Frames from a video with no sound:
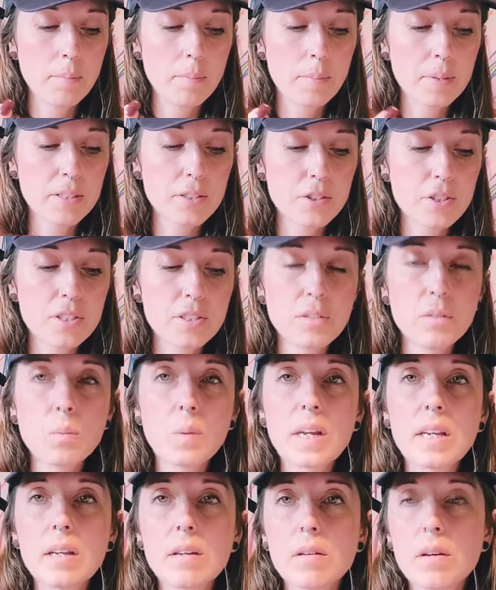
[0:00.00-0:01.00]
But they're still
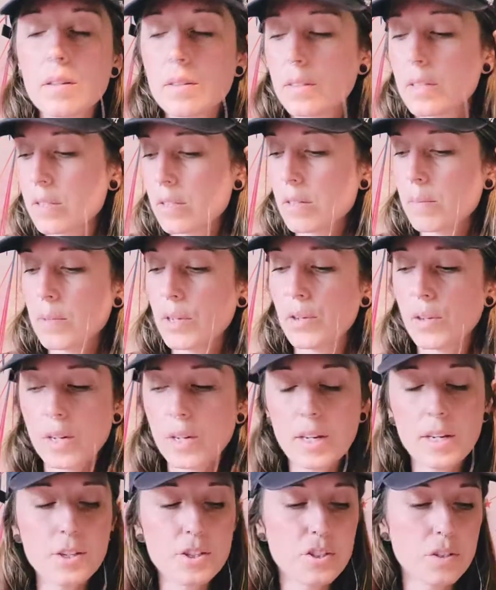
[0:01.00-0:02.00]
waiting on this
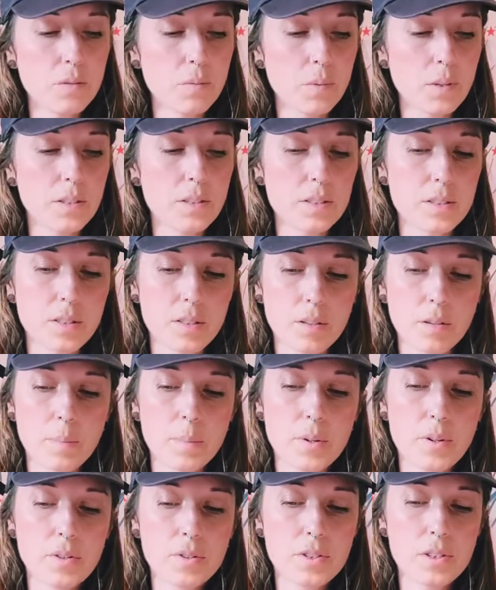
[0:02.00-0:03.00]
communication with this other
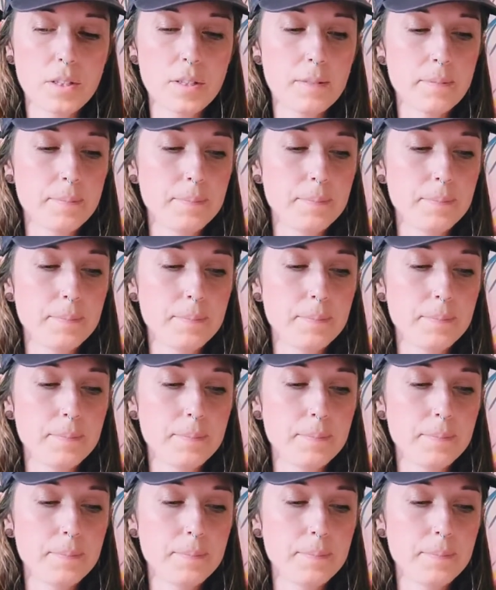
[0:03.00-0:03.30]
person.